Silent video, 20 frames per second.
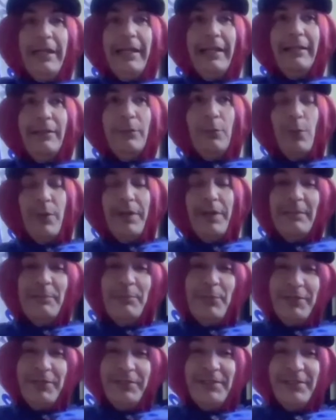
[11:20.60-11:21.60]
like when I
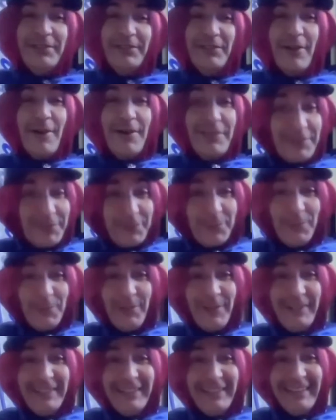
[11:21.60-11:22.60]
put this costume
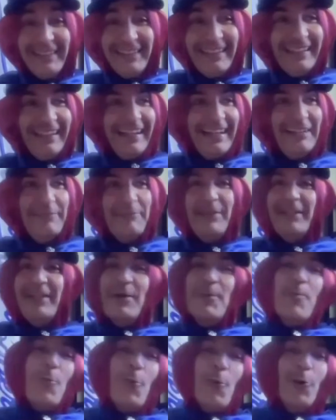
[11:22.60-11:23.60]
on, it, I
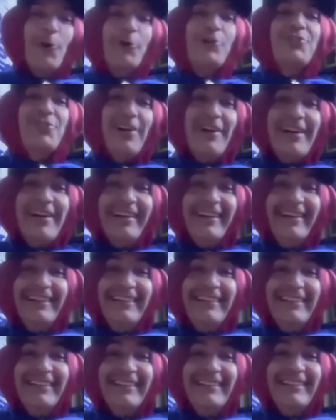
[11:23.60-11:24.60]
become more shy.
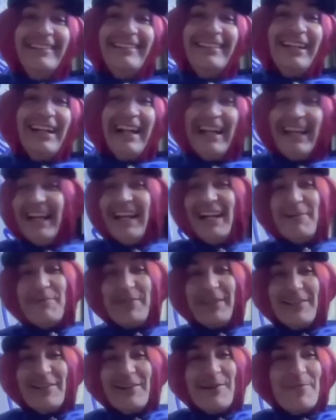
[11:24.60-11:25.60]
No I, way. I
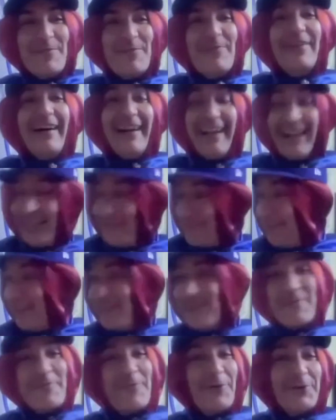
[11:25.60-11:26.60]
become I
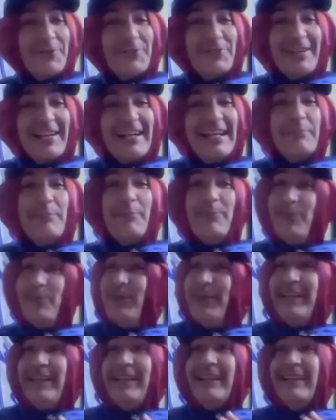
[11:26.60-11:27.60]
become more shy,
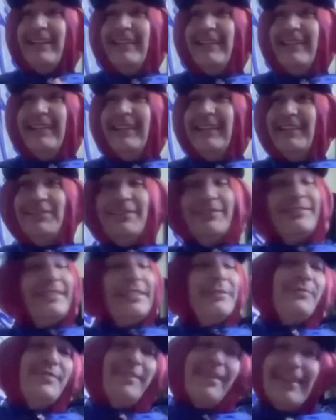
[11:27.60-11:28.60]
but. At the
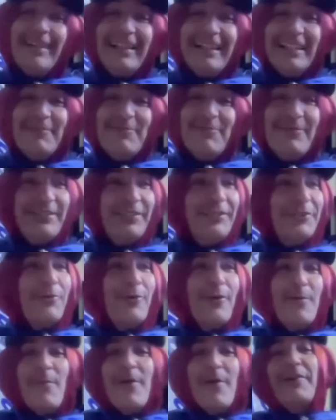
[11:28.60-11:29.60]
same time, you
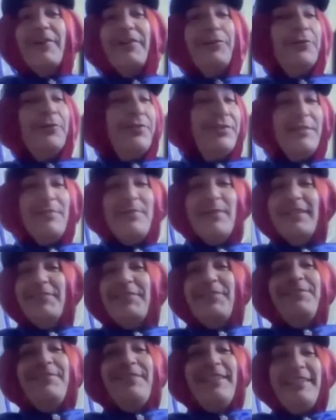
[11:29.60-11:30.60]
know, I'm out. You'll see me
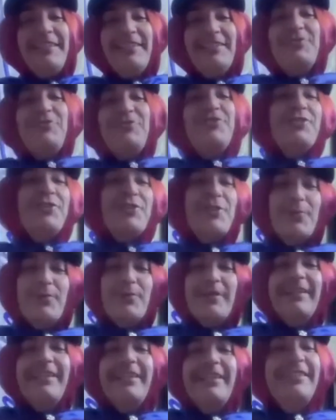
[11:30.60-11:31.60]
at the stadium
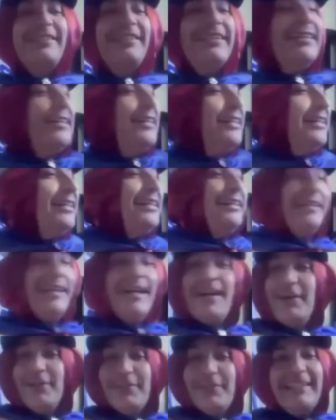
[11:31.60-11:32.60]
cheering,
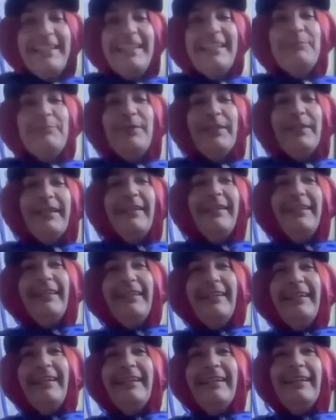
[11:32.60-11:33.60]
yelling, but
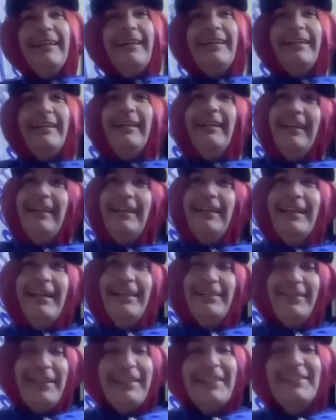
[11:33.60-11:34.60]
I,
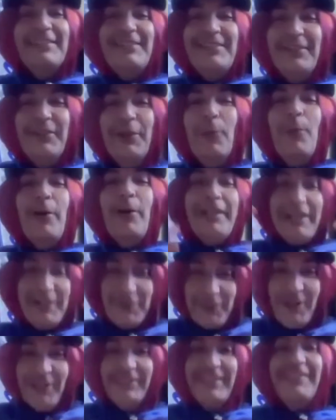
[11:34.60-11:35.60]
I think it's the Weenie
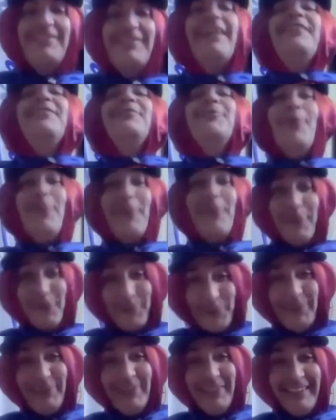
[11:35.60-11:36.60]
Dog that takes over,
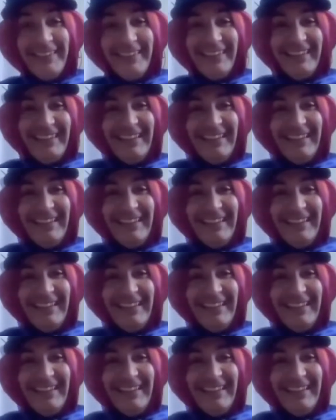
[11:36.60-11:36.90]
really.